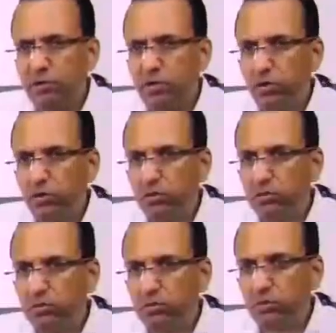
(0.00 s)
No.
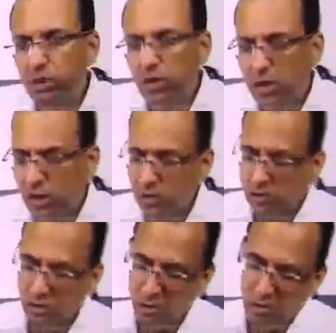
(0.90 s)

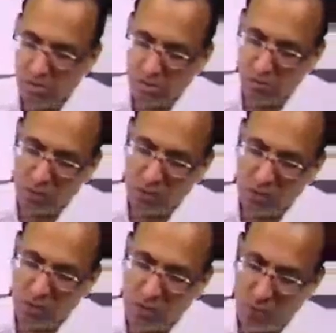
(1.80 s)
So what
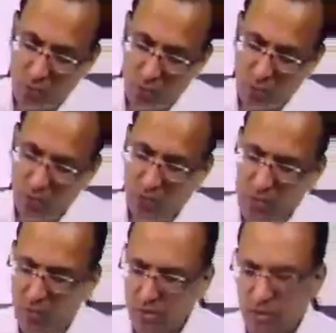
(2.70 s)
should I
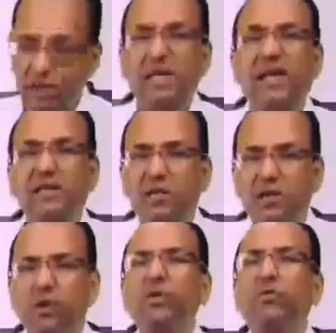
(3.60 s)
do? This is Harrison.
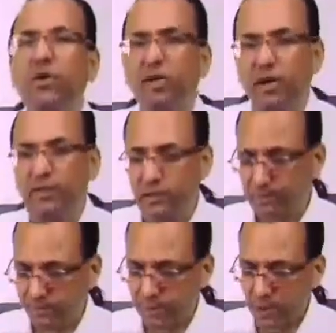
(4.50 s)
You have to follow Harrison.
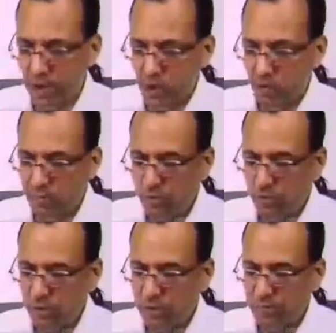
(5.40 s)
You mean to
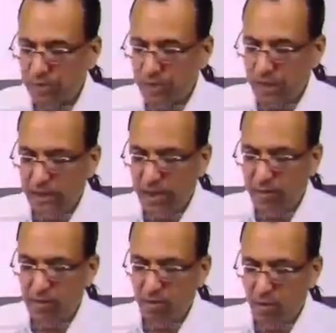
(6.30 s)
say somebody asking
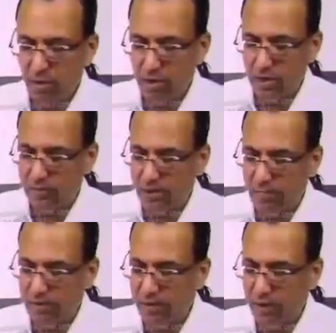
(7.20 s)
me trochlear nerve
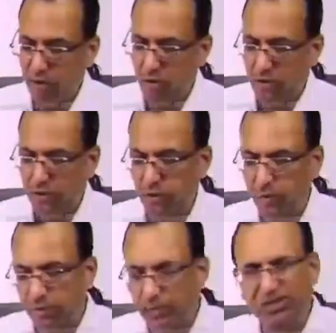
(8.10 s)
innervating the contralateral
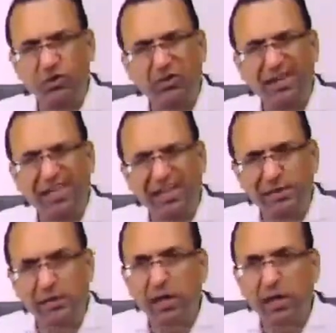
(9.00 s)
superior, I should say yes?